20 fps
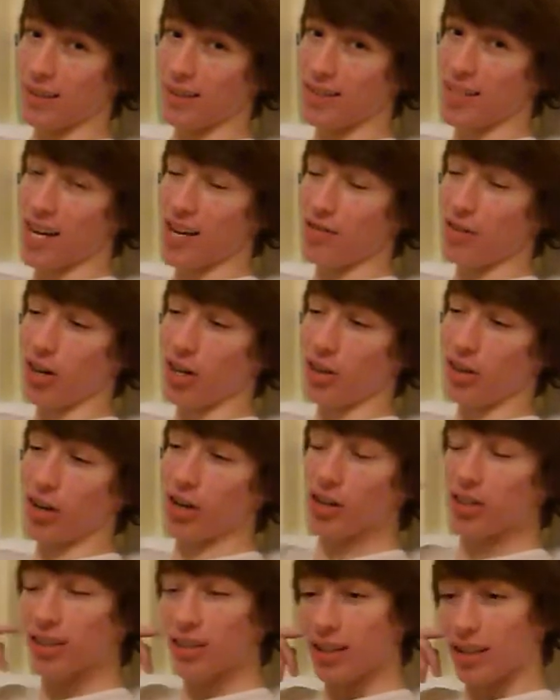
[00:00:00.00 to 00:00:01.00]
save
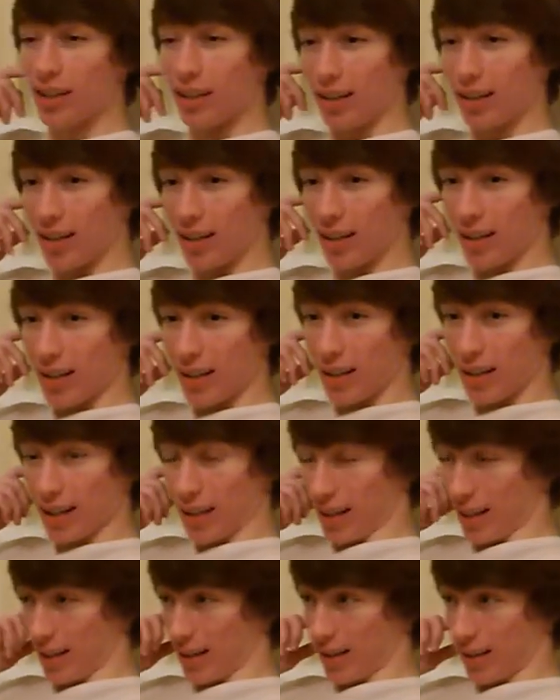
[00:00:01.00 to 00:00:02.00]
others,
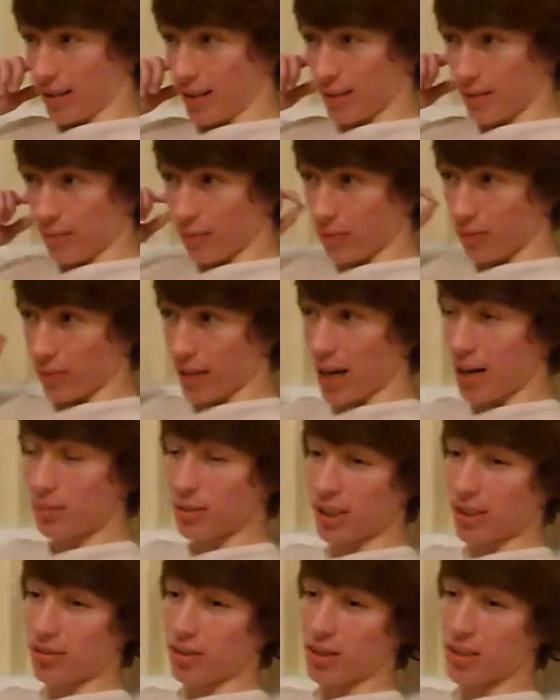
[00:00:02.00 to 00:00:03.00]
and
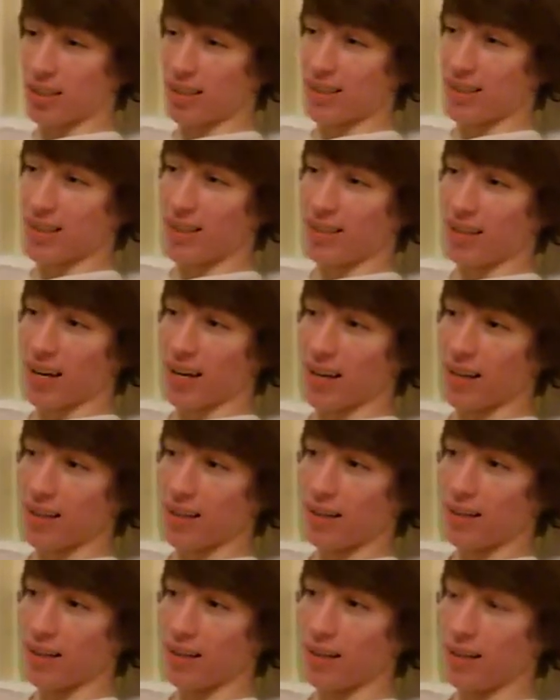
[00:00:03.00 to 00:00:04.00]
non-believers can see
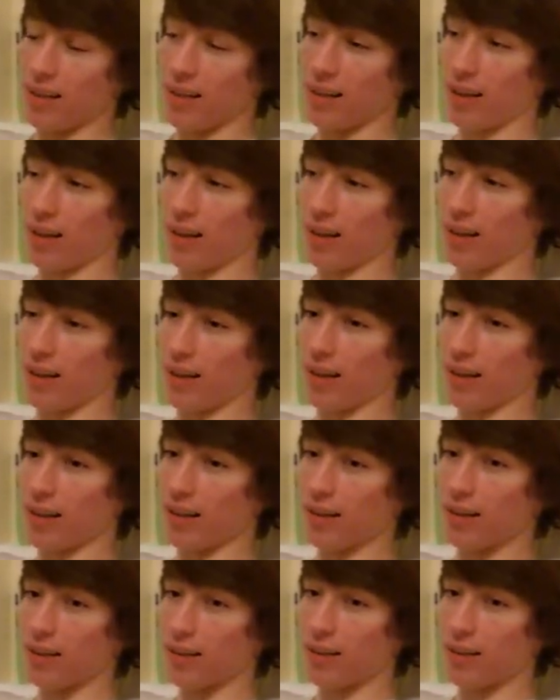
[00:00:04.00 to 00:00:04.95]
that. Uh,